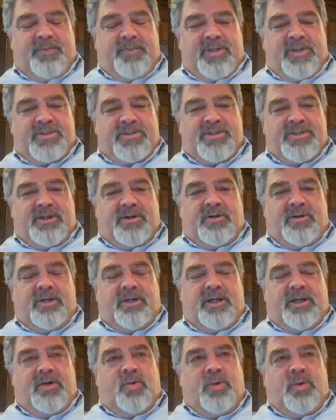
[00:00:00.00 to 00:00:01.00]
So,
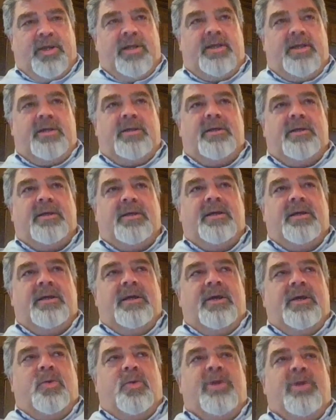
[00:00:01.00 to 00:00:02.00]

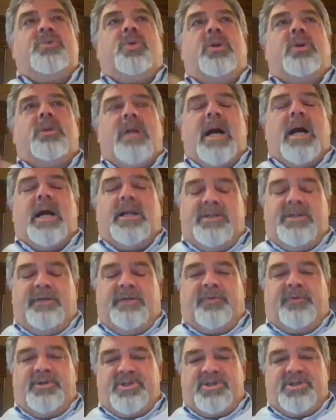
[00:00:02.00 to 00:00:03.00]
we do a lot of
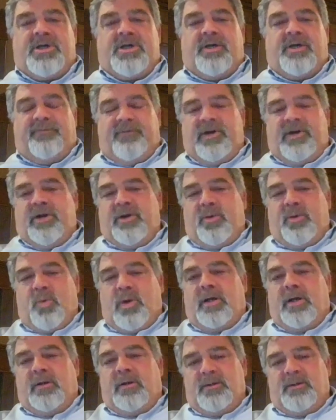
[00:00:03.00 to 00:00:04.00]
different stuff very
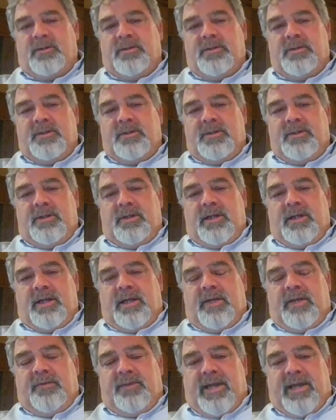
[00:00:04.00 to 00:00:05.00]
well.
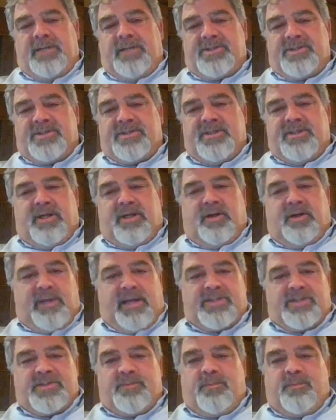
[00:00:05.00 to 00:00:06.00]
And that's
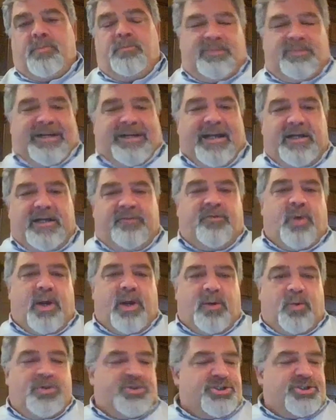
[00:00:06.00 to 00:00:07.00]
kind of
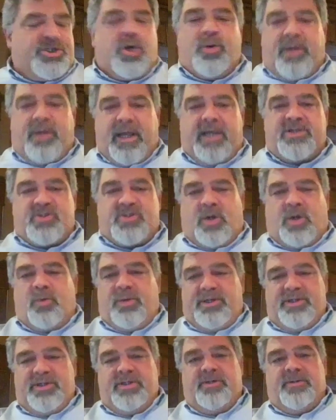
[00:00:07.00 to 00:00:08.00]
what would showcase what
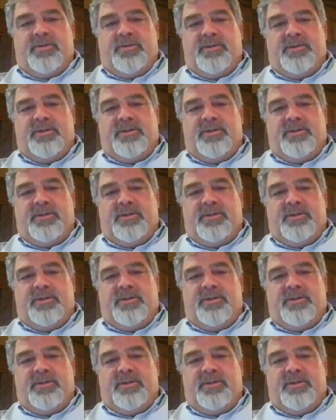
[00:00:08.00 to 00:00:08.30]
we do.